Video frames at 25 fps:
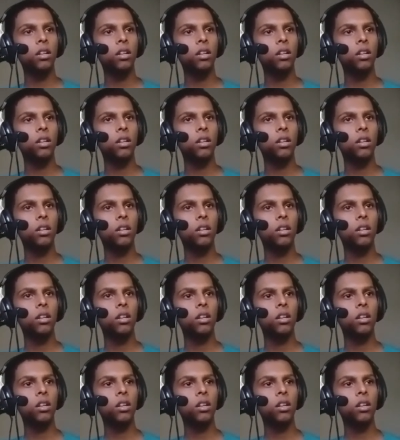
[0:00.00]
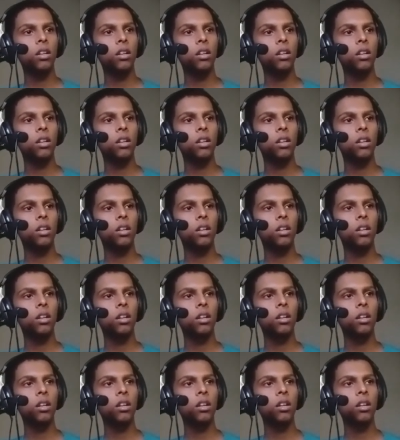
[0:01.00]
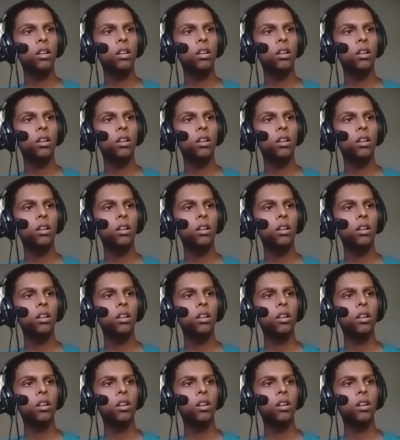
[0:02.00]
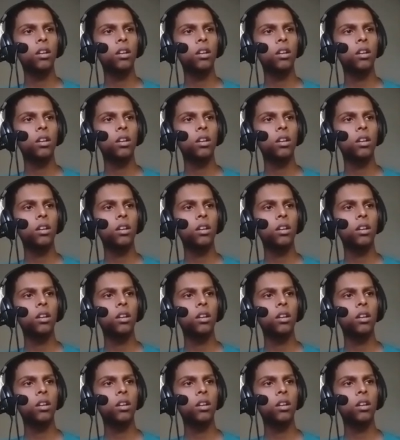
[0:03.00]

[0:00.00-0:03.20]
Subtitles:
Nothing is said.